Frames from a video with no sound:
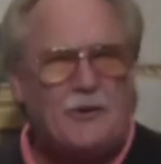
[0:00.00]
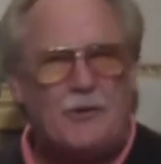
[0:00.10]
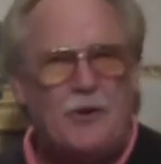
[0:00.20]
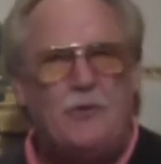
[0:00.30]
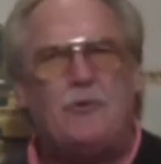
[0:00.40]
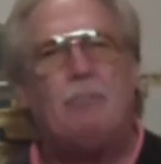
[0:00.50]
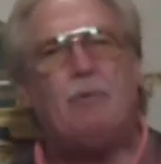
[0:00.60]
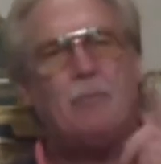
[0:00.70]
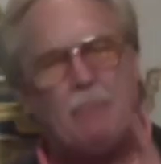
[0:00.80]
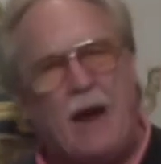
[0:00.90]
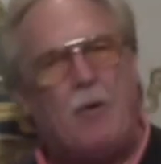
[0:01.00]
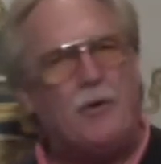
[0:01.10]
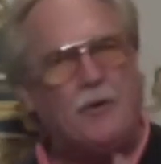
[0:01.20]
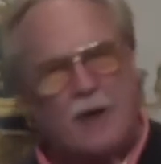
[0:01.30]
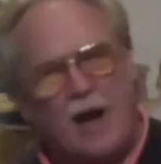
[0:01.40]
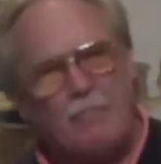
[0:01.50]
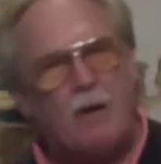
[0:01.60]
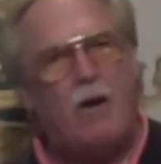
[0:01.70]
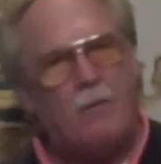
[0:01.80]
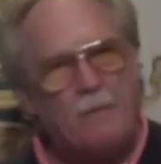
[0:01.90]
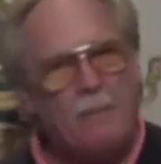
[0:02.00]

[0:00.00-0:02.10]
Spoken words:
to do to put power to the golf ball.